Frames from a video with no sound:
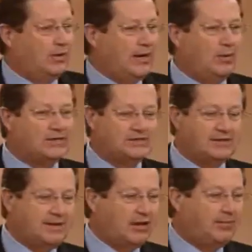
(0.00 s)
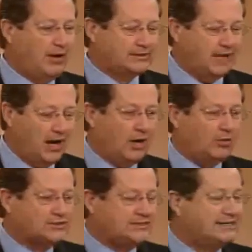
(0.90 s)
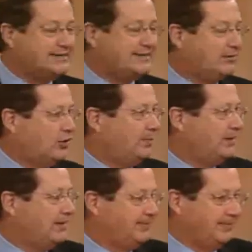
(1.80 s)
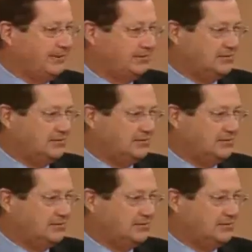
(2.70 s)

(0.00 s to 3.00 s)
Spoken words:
When I went to the mailbox, I almost didn't dare open up the